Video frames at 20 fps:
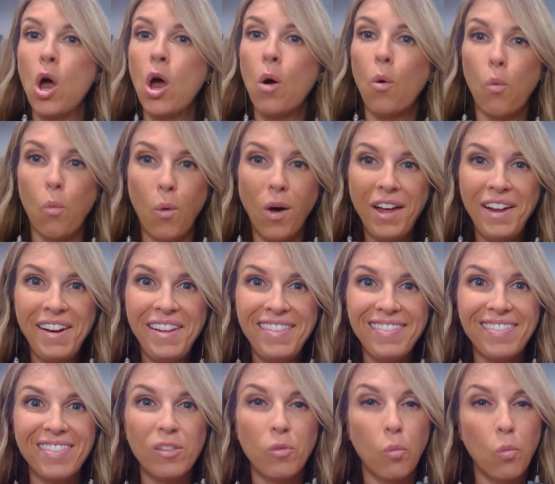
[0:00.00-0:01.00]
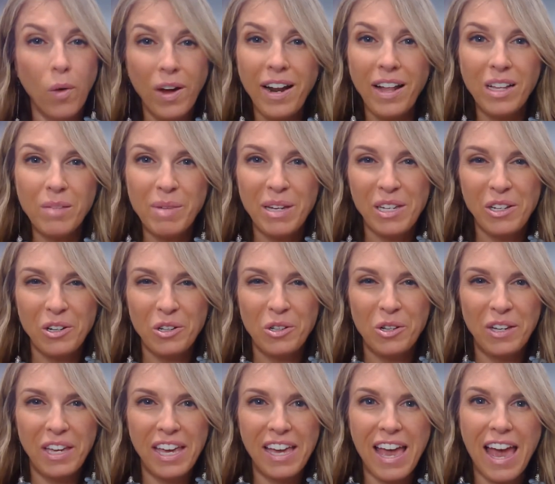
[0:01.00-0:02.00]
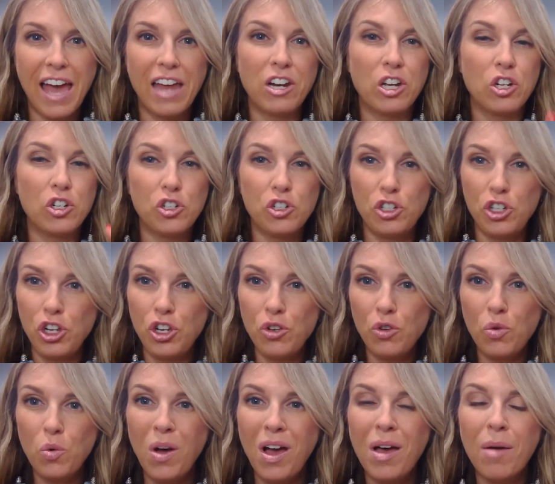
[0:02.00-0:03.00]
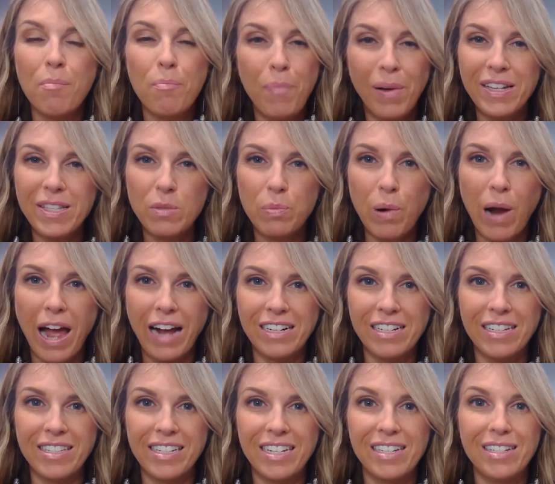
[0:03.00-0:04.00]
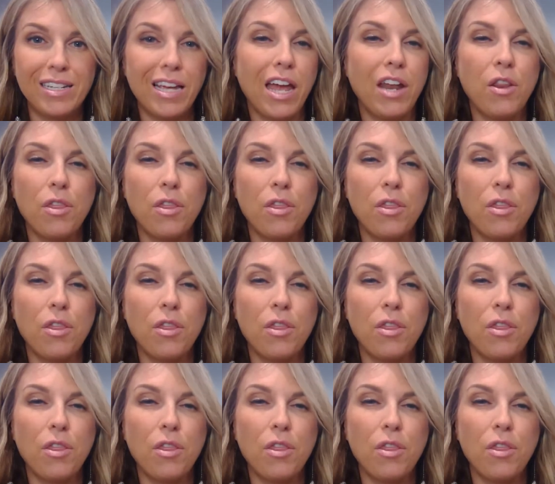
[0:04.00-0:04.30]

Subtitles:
1, what element you're looking at, 2, best practices, and